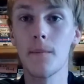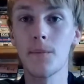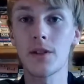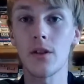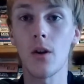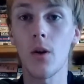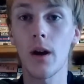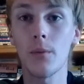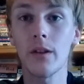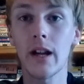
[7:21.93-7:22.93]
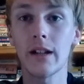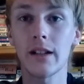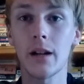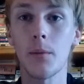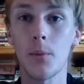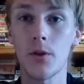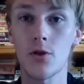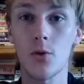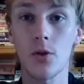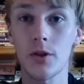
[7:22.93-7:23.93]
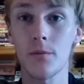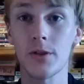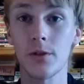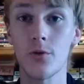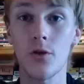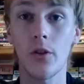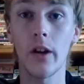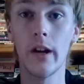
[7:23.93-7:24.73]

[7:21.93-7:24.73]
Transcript: So I really had to come up with a short-term solution